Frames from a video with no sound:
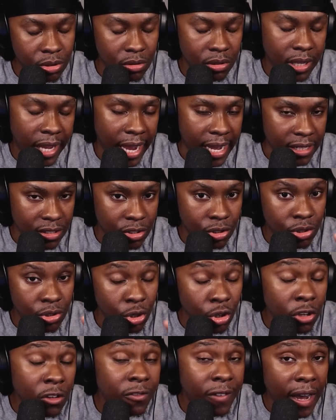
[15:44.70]
gets
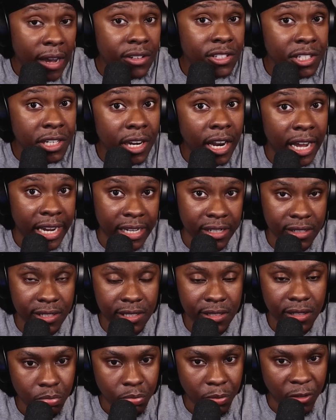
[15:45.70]
2,000 likes
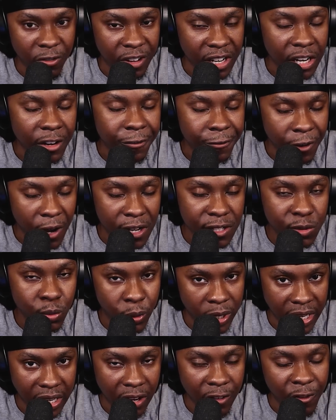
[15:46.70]
within the first
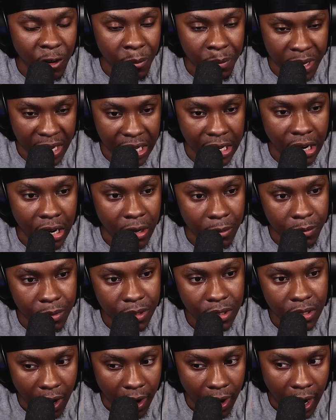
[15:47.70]
week of it being up,
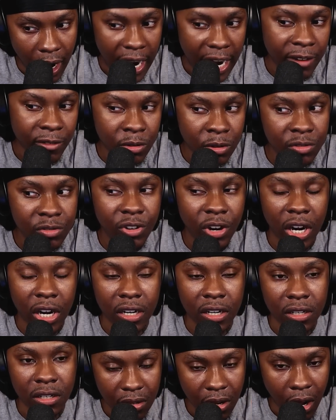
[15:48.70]
I will
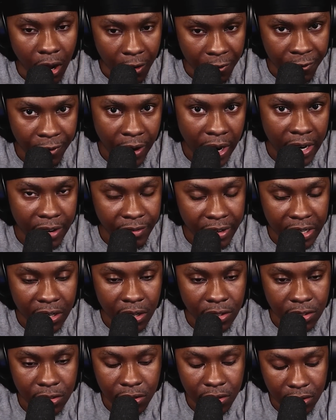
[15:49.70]
run a Fire Red
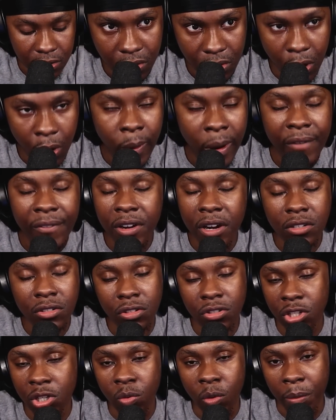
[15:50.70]
Nuzlocke. Or whatever
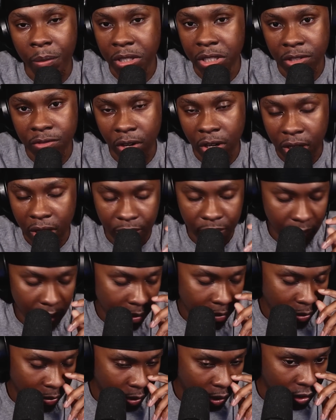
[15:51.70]
Nuzlocke you want me to run.
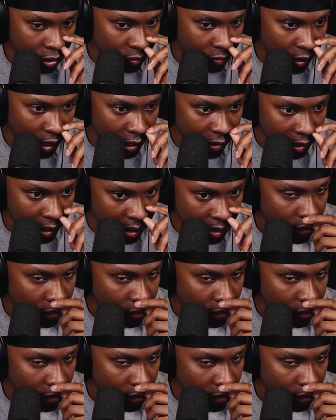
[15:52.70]
Maybe we could do Fire Red.